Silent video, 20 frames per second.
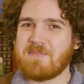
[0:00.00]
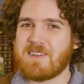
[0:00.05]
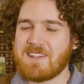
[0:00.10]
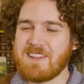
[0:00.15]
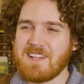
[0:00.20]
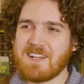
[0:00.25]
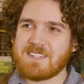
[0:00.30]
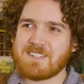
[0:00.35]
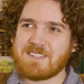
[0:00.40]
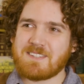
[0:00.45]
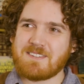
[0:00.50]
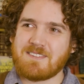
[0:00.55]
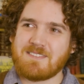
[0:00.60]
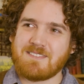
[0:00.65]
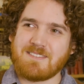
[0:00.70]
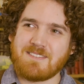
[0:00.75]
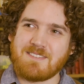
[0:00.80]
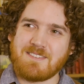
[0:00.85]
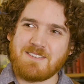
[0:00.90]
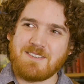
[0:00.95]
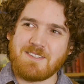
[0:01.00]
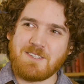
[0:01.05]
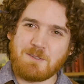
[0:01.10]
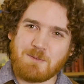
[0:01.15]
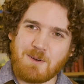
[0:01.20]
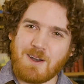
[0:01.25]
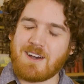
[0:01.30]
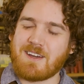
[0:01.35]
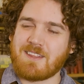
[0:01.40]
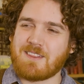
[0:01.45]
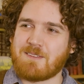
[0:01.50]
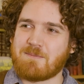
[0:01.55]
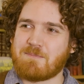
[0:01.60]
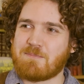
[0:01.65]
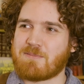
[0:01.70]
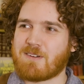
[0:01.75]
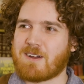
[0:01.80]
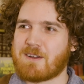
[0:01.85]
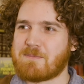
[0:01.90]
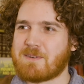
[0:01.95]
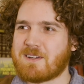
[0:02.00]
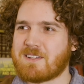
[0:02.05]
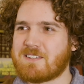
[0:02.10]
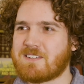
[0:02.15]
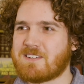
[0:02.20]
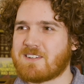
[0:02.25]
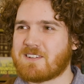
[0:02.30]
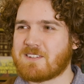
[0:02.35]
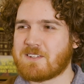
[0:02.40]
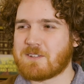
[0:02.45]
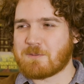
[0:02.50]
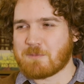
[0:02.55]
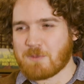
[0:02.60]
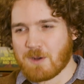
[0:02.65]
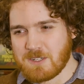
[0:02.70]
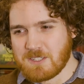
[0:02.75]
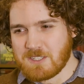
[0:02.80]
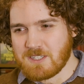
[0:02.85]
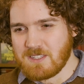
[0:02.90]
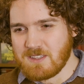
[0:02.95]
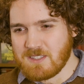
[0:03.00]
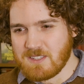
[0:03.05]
Unless you are the Prime Minister and you're watching